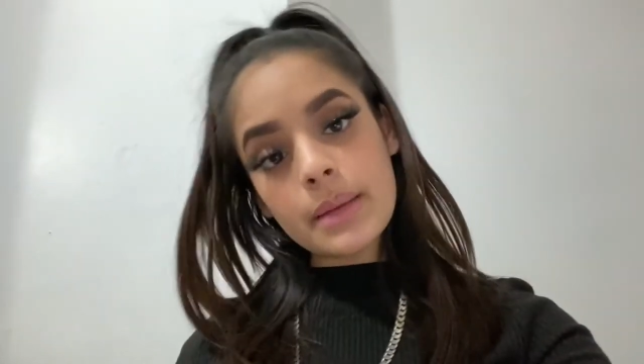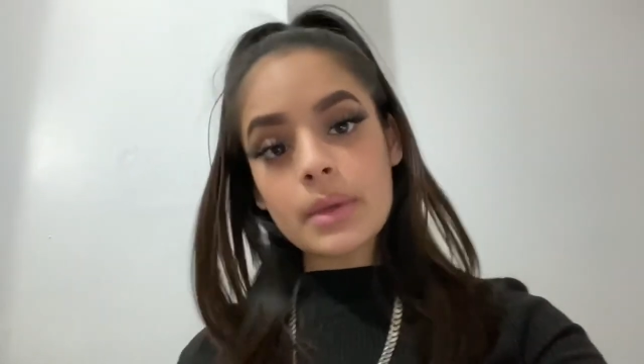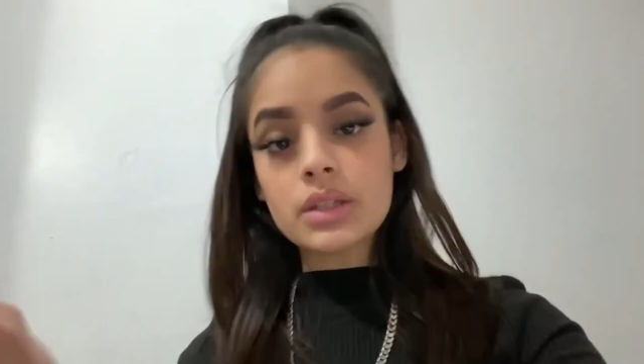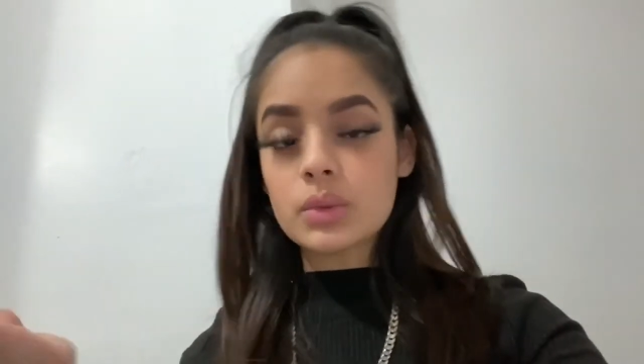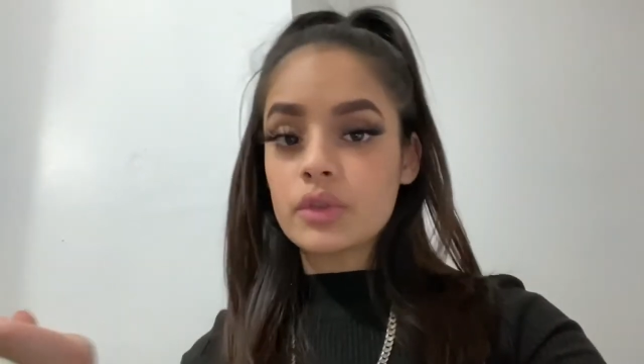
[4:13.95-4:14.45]
Make
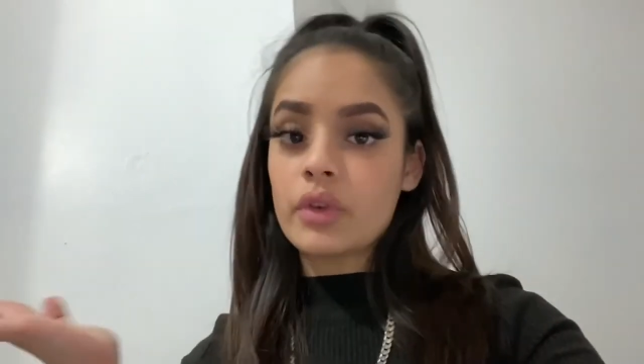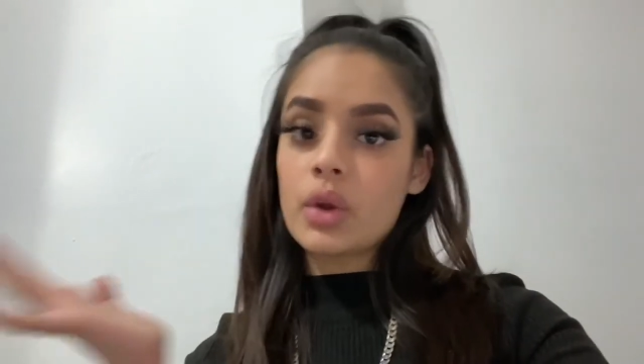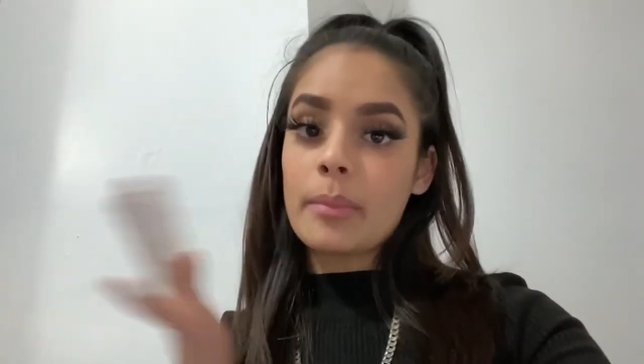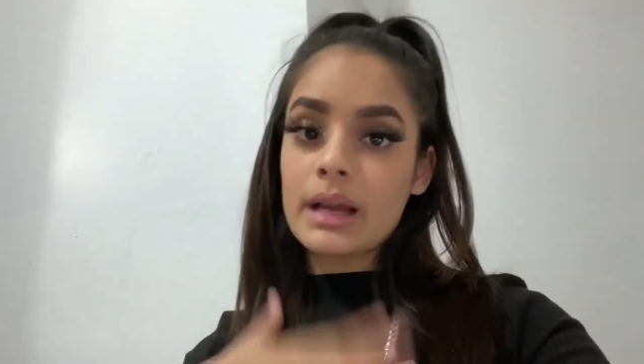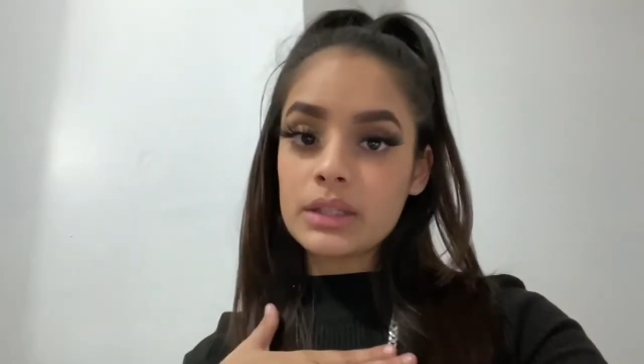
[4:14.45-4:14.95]
sure to follow
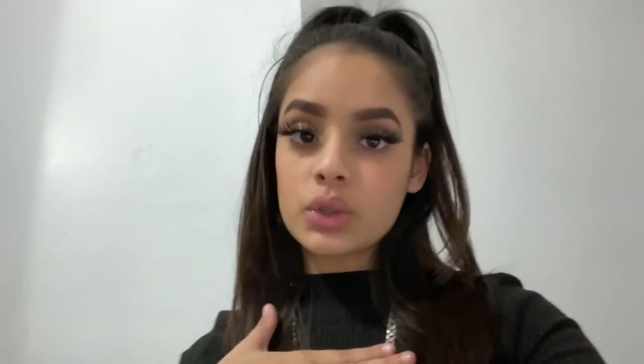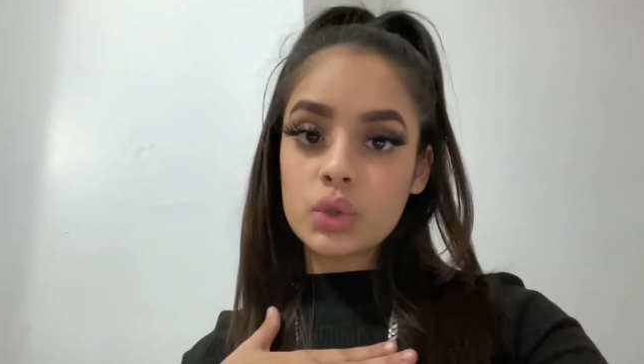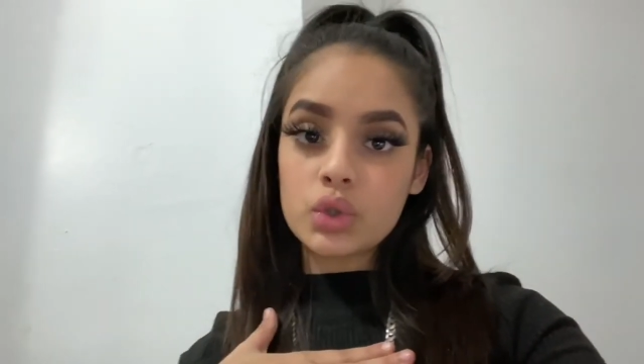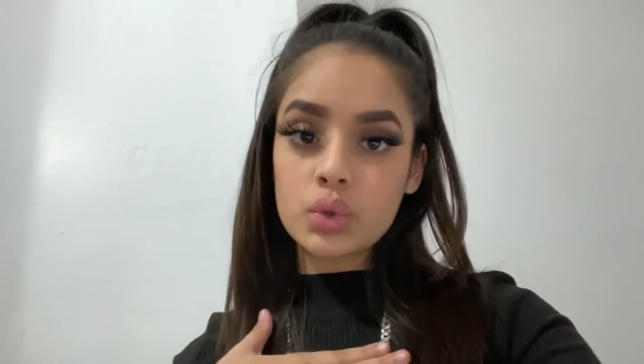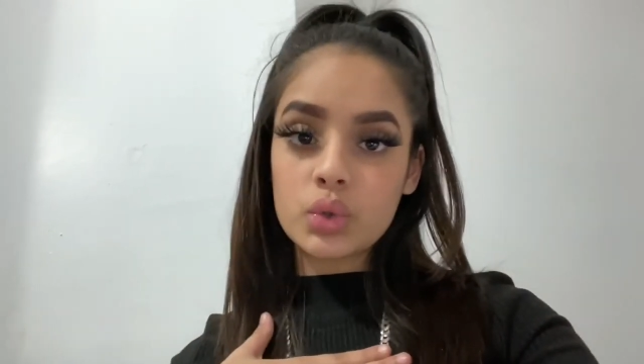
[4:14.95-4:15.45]
my
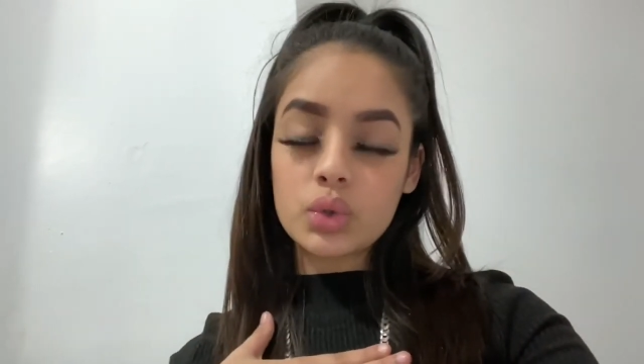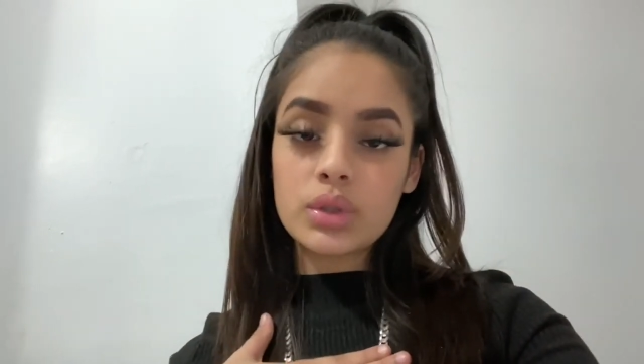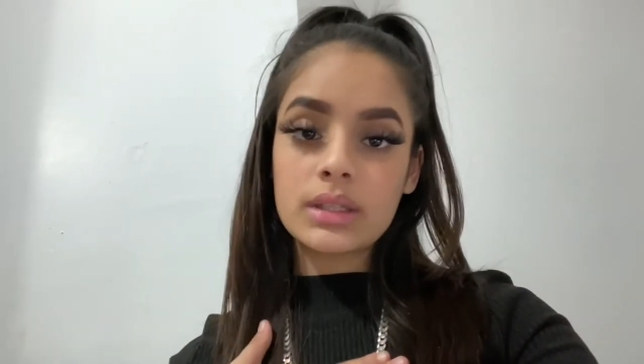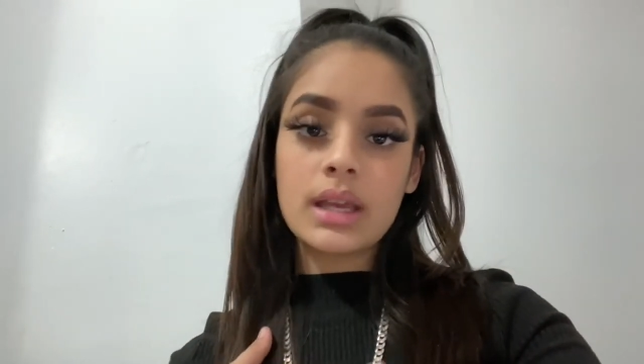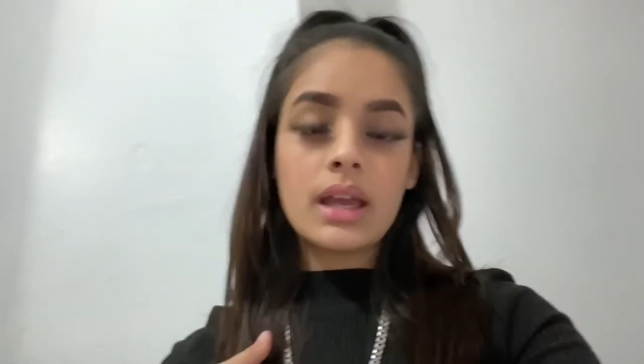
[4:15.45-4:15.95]

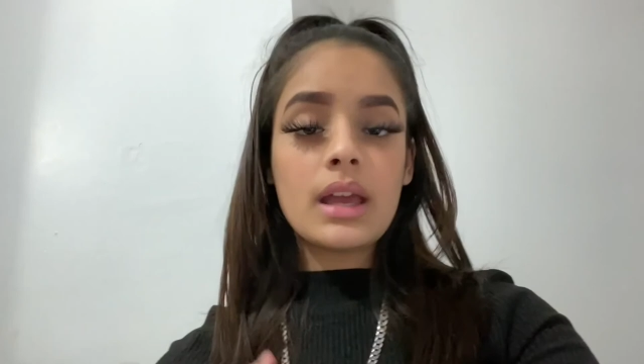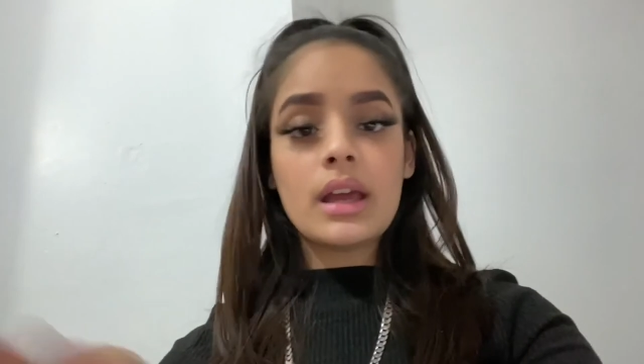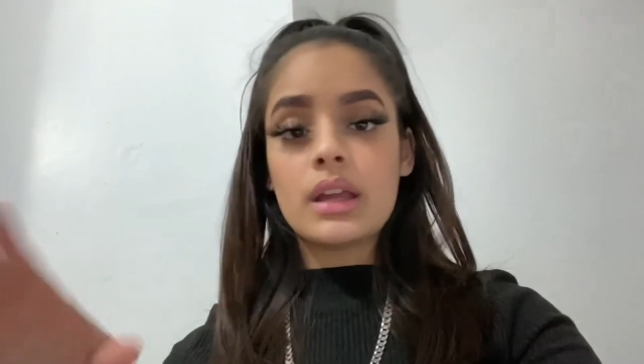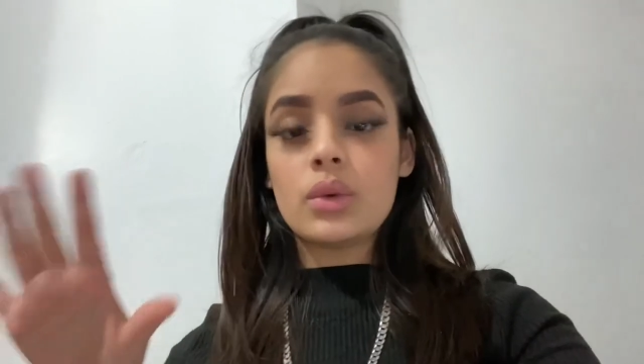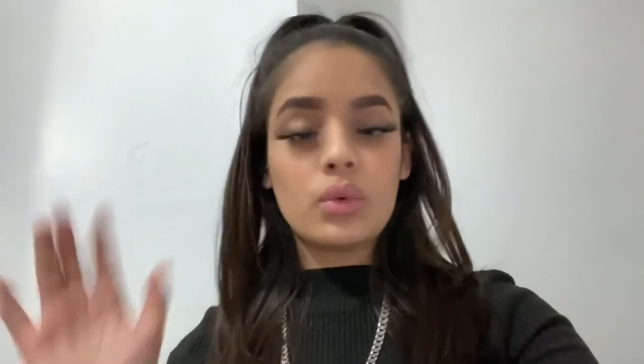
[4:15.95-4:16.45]
socials
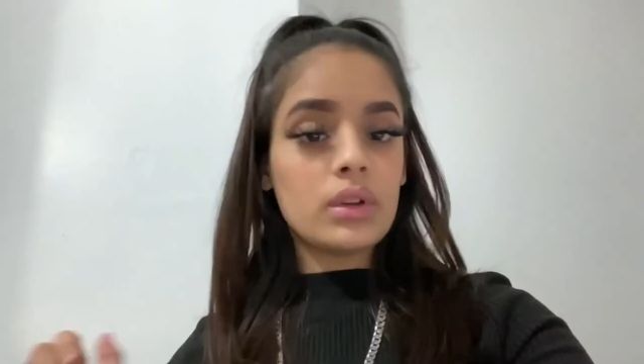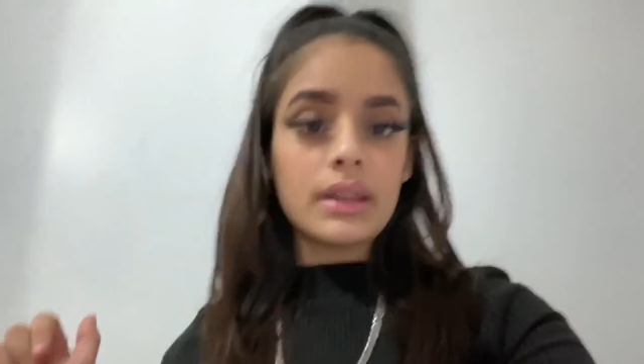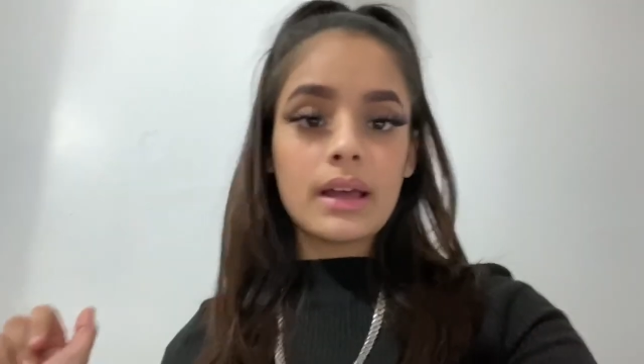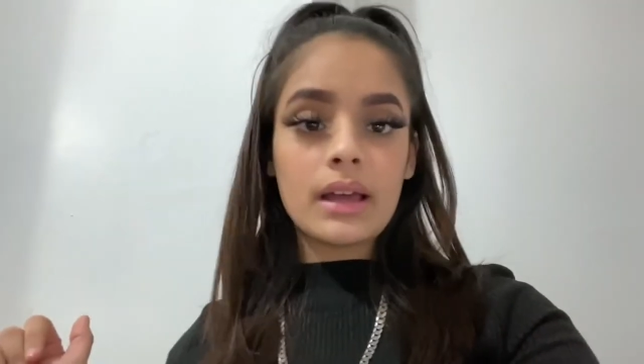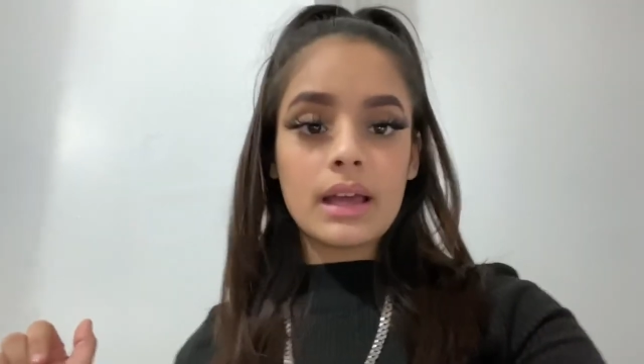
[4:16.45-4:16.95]
and all of
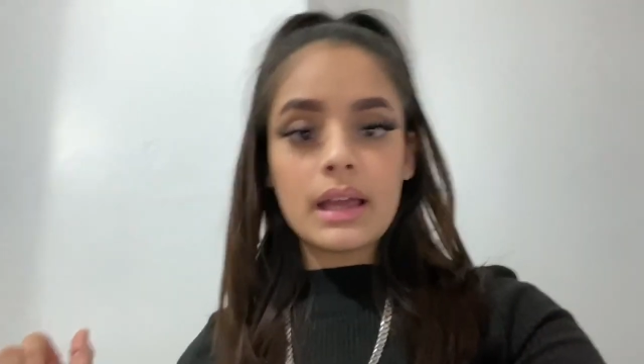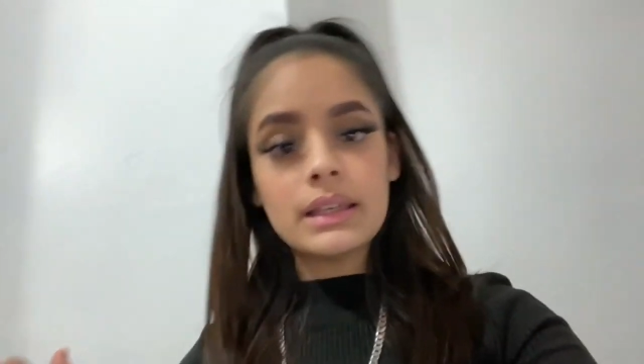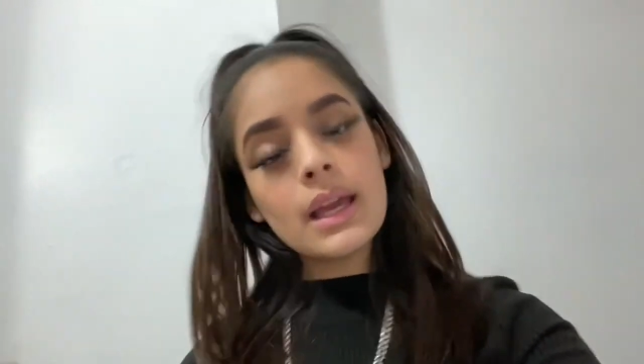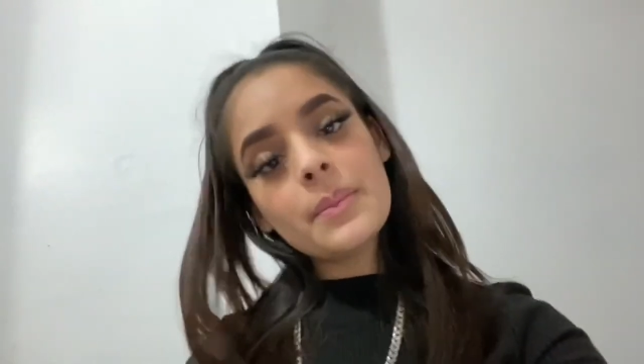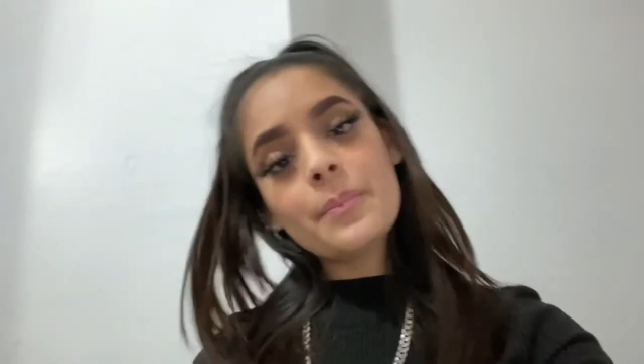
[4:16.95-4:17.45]
that. And
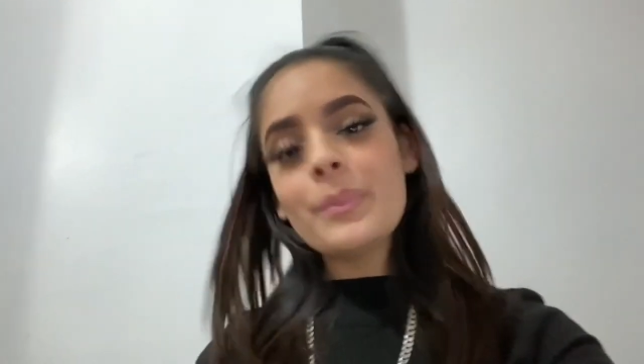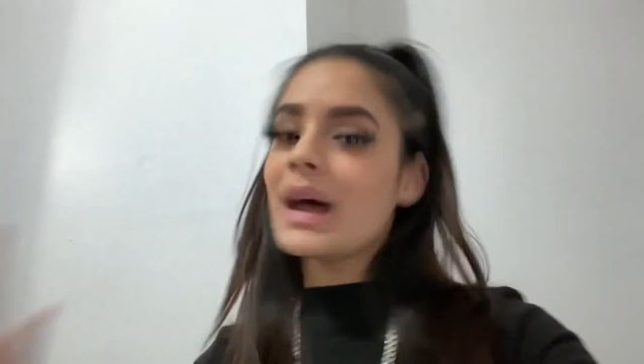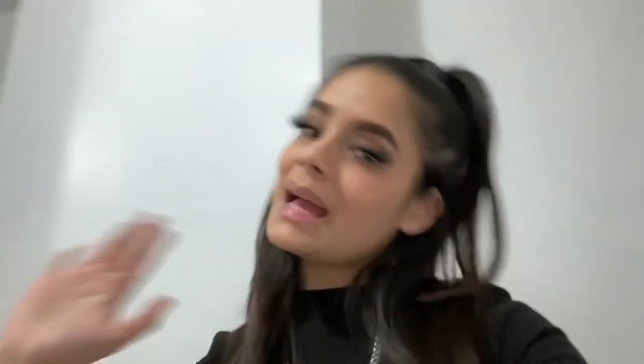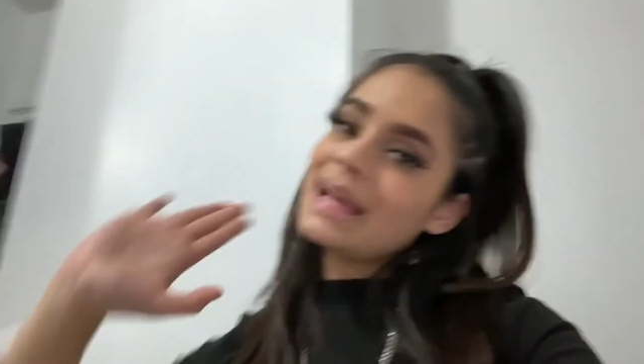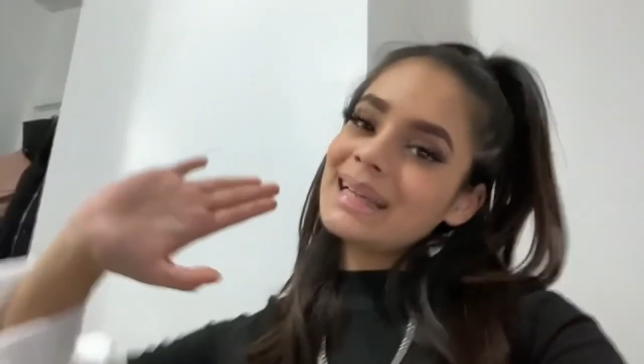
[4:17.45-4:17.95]
yeah,
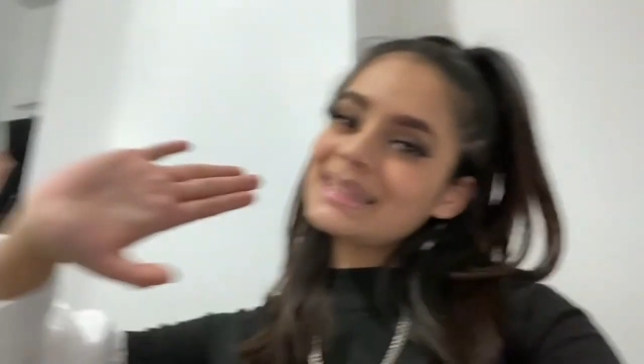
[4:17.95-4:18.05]
bye.